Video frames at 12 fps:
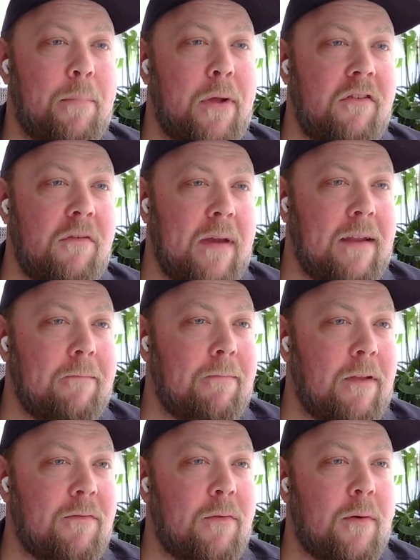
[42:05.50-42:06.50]
Pleasure, man.
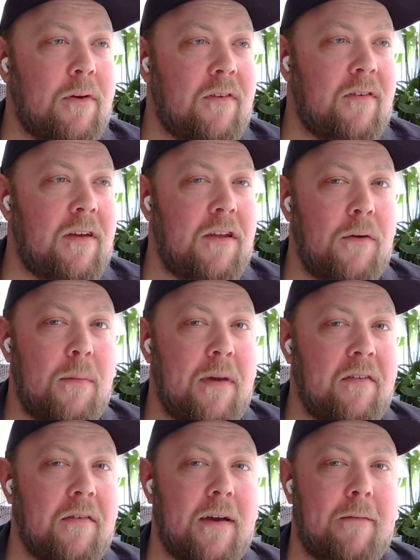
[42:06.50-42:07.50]
Look forward to seeing you in
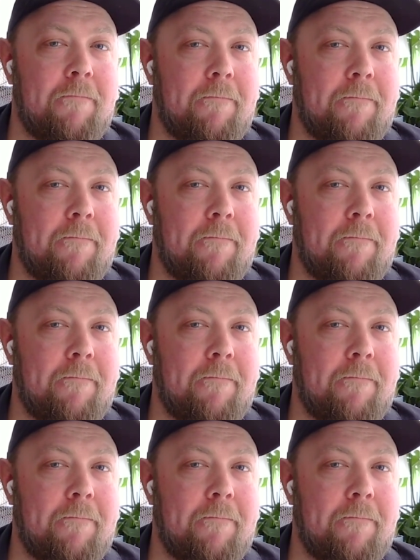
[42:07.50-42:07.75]
Mexico.